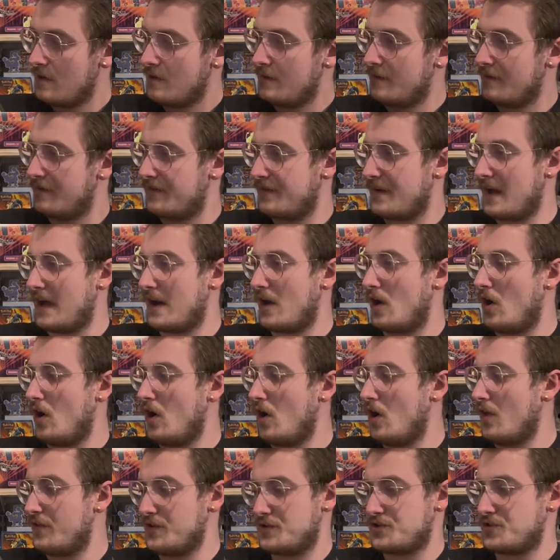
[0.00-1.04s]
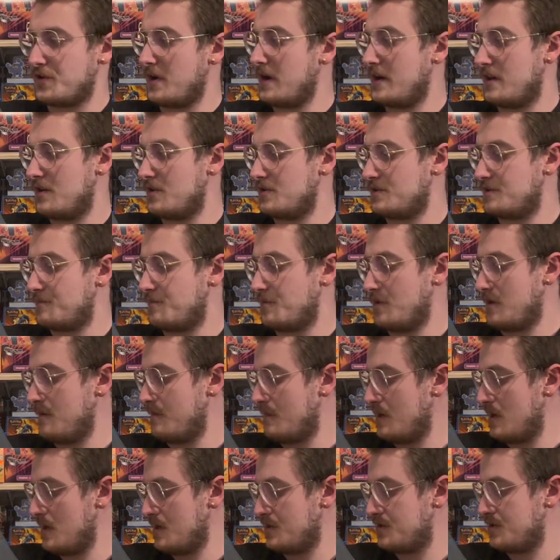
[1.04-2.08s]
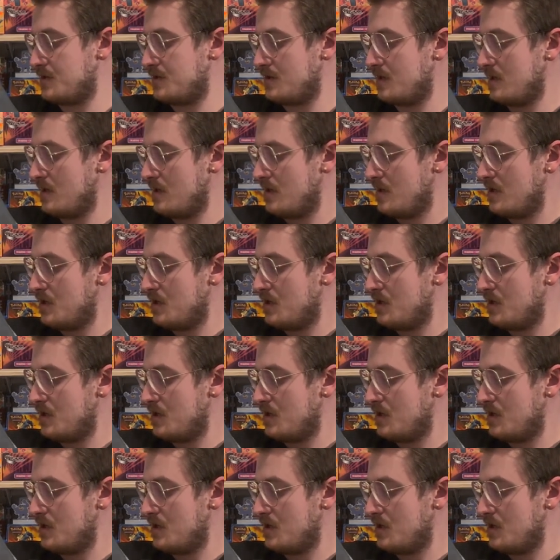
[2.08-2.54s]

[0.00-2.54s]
We've got all the trainers pretty much.